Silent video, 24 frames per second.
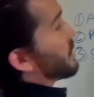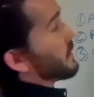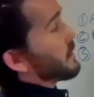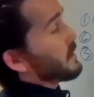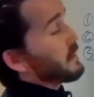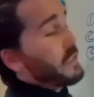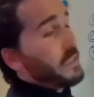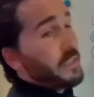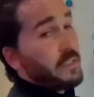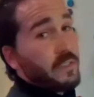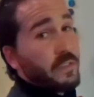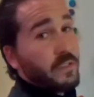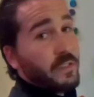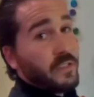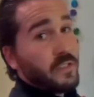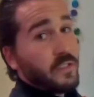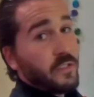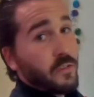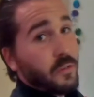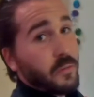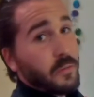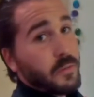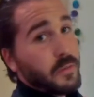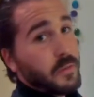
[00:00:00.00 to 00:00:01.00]
thing to
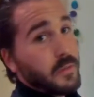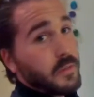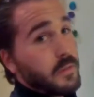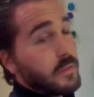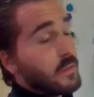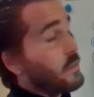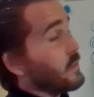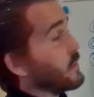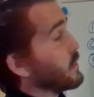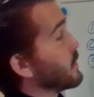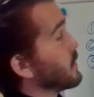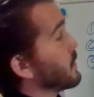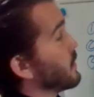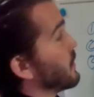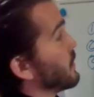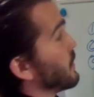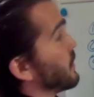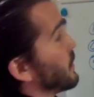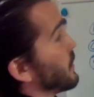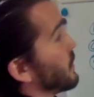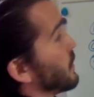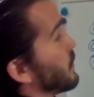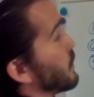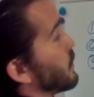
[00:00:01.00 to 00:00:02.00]
determine
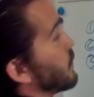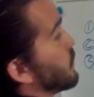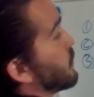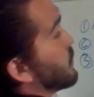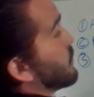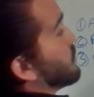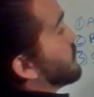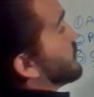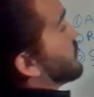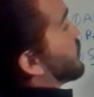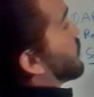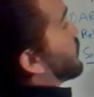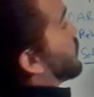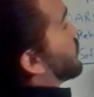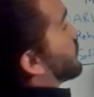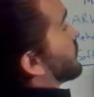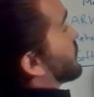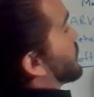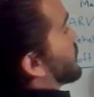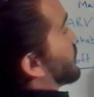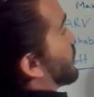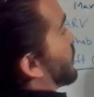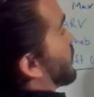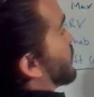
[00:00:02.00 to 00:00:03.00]
would be your
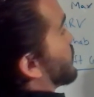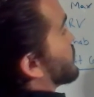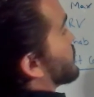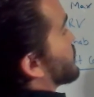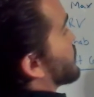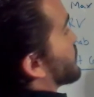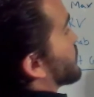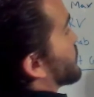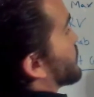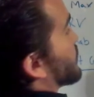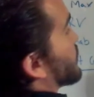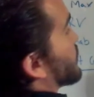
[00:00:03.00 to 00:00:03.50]
holding costs.